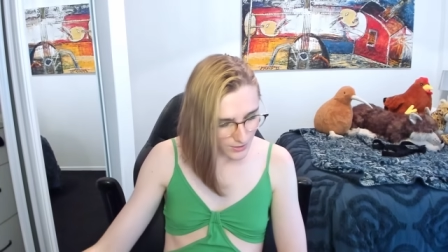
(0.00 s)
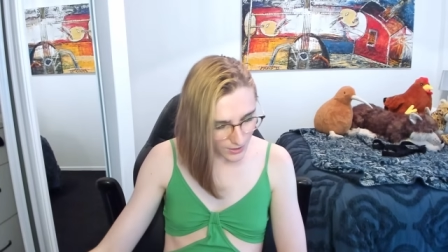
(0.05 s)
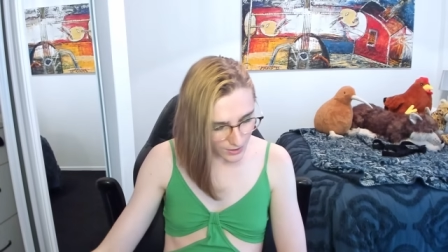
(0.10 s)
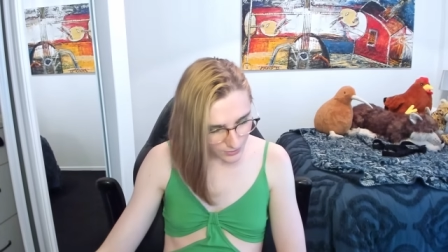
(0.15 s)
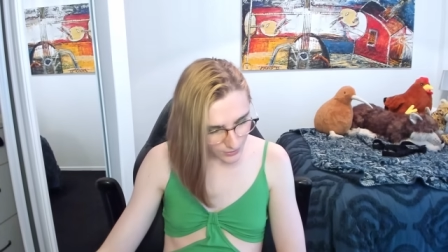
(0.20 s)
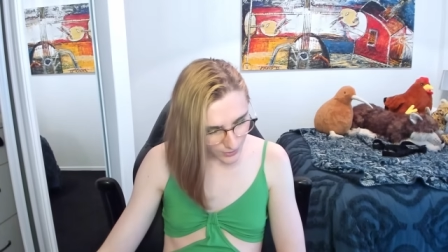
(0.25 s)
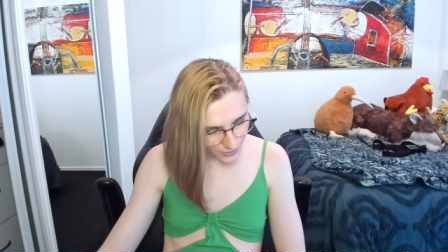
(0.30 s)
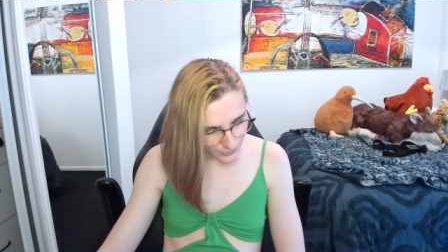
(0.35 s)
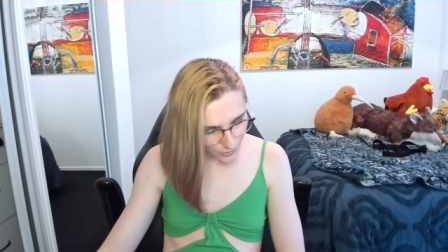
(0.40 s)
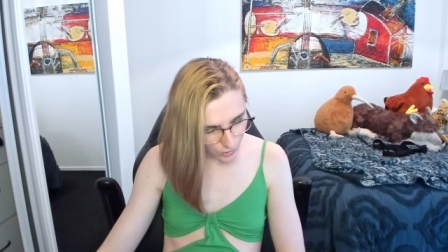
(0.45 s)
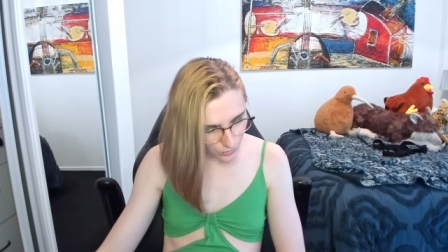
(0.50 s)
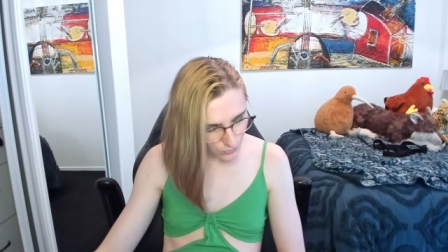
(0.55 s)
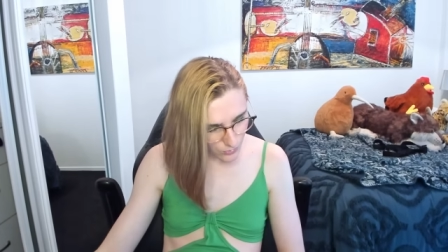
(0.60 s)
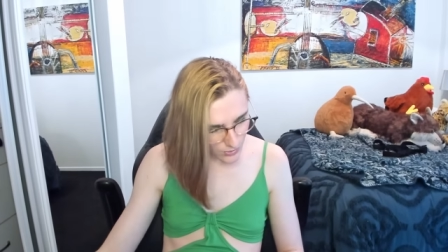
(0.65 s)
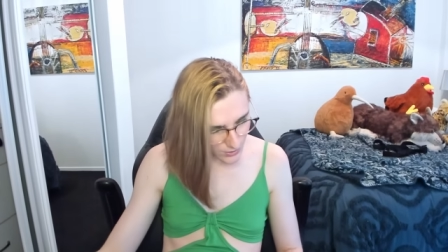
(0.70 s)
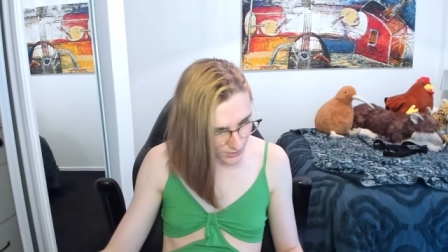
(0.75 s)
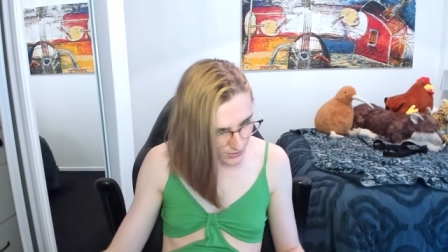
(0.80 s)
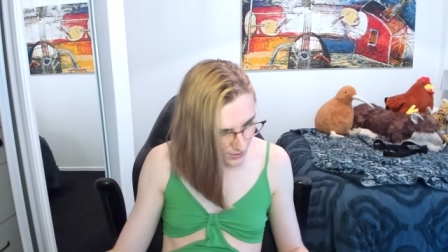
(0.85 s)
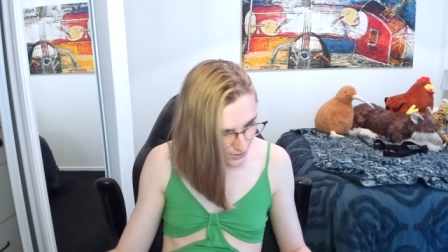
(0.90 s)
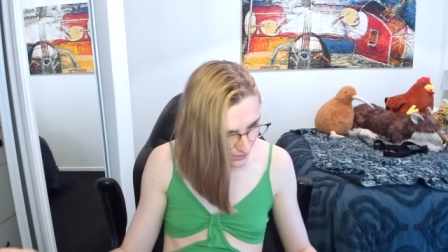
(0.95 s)
And I got
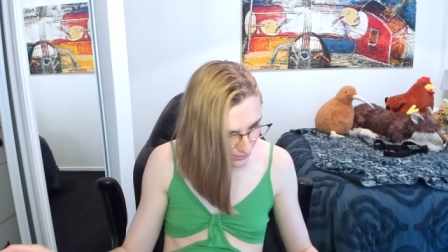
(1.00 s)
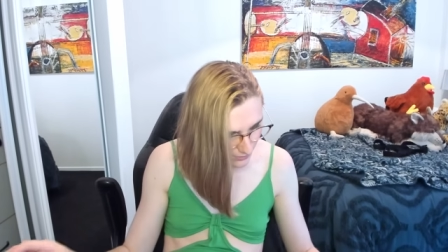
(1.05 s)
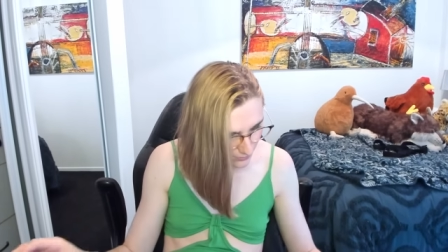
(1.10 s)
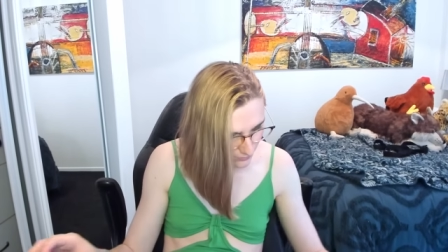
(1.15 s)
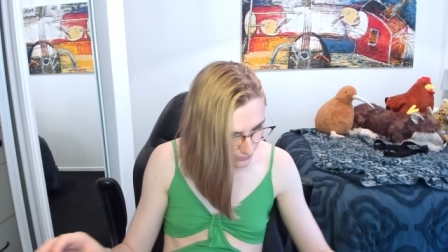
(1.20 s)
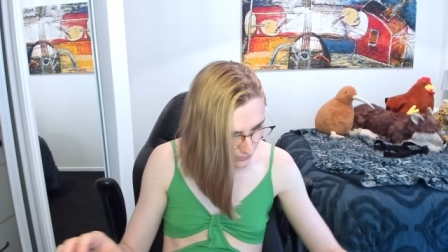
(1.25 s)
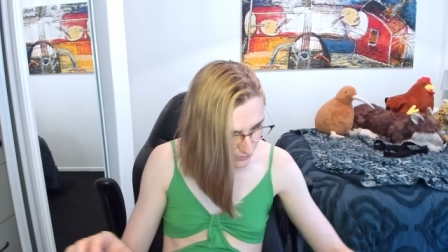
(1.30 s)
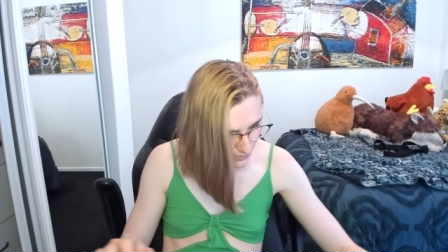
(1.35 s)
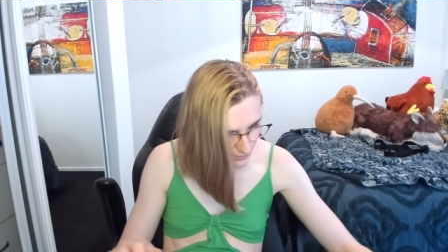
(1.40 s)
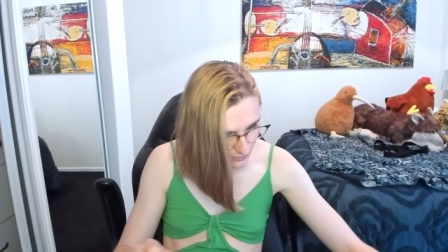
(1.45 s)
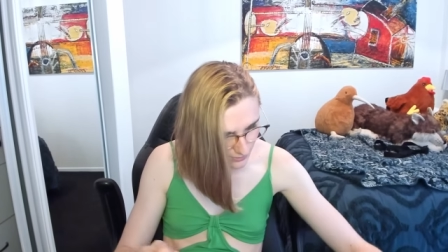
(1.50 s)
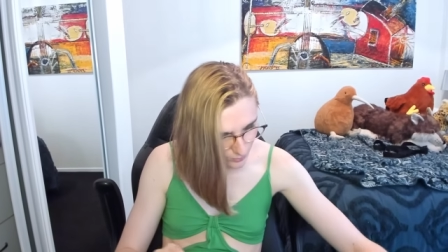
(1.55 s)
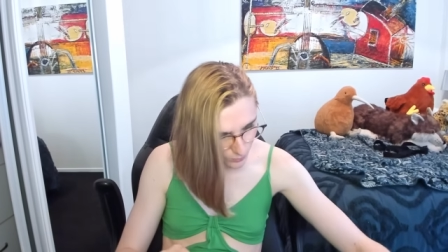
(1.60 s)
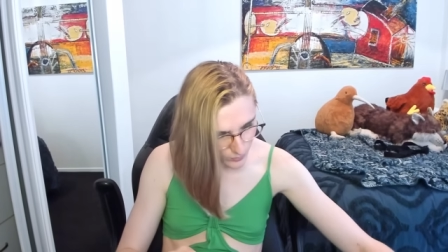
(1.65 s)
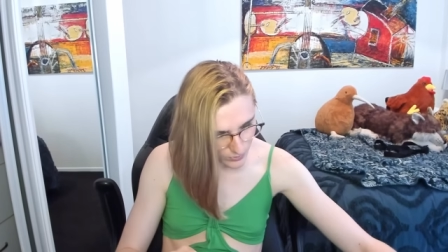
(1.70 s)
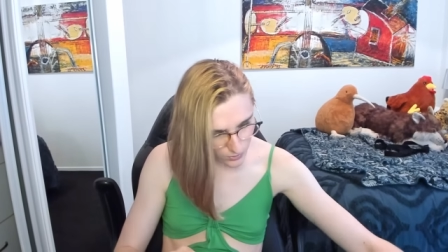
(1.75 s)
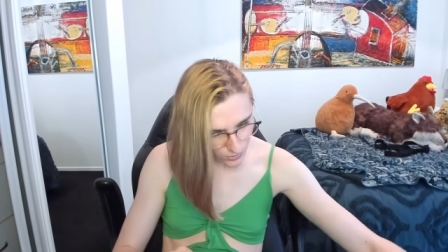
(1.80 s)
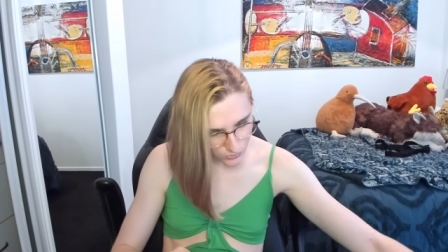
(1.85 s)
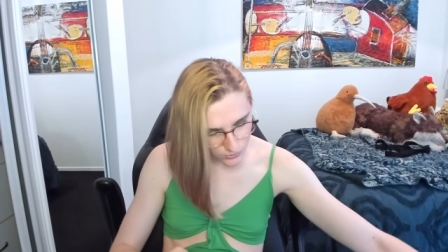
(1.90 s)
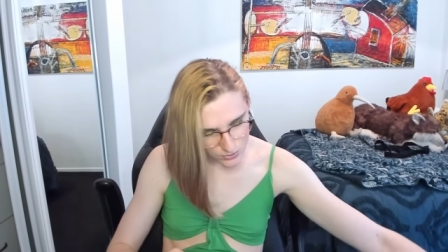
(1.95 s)
really angry and I
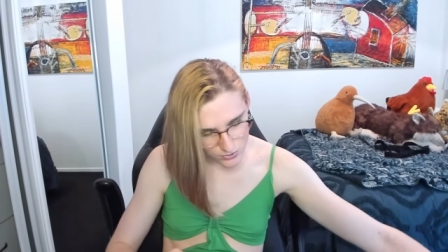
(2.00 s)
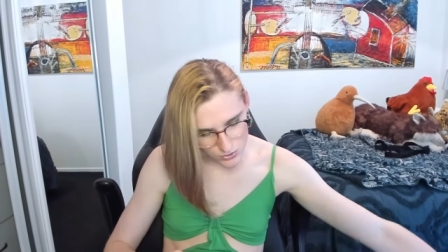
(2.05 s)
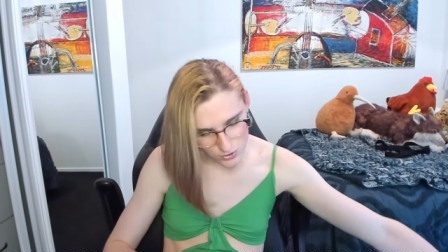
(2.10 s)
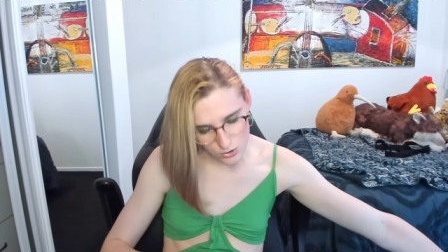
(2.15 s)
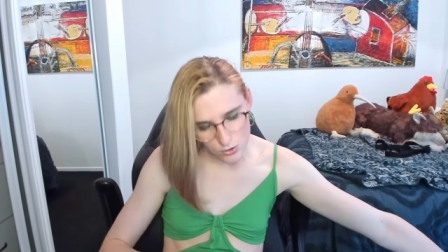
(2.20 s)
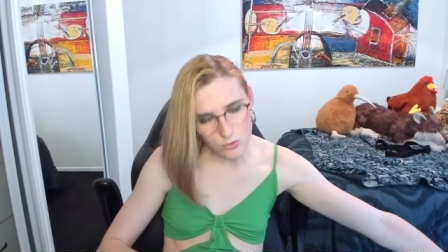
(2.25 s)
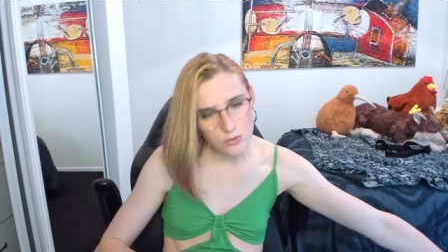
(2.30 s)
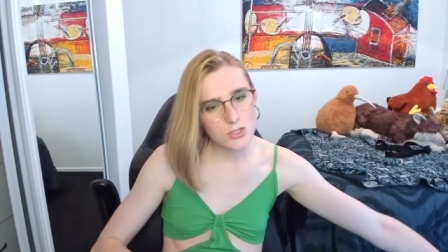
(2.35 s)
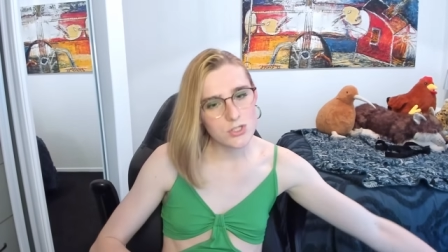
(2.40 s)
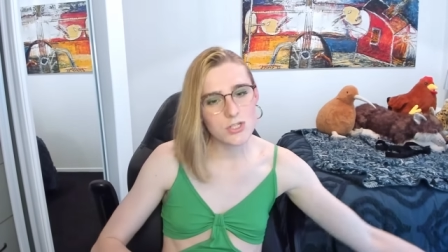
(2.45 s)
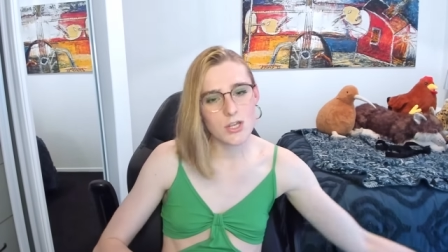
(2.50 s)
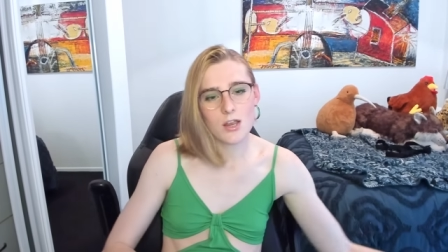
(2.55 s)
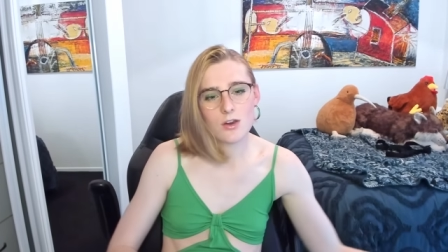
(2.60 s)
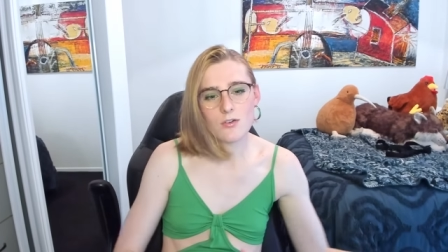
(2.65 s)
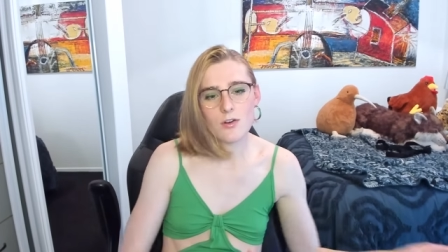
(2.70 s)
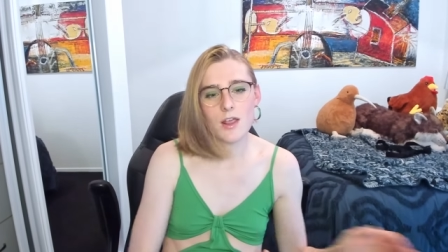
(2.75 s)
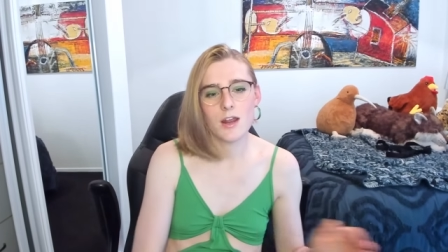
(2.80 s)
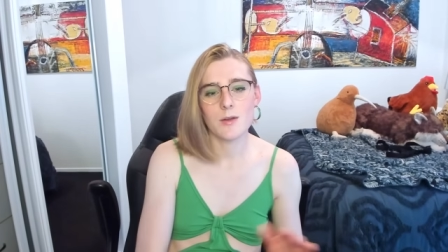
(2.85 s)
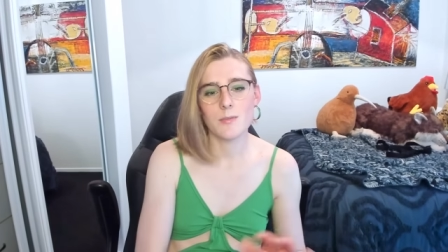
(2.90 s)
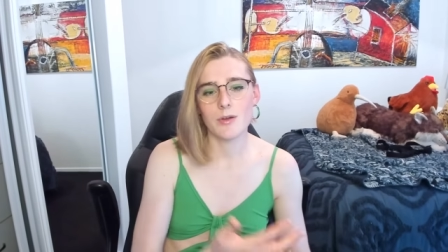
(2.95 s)
went on this huge
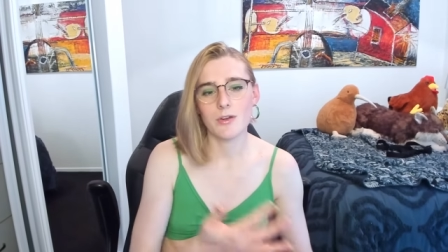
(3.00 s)
tirade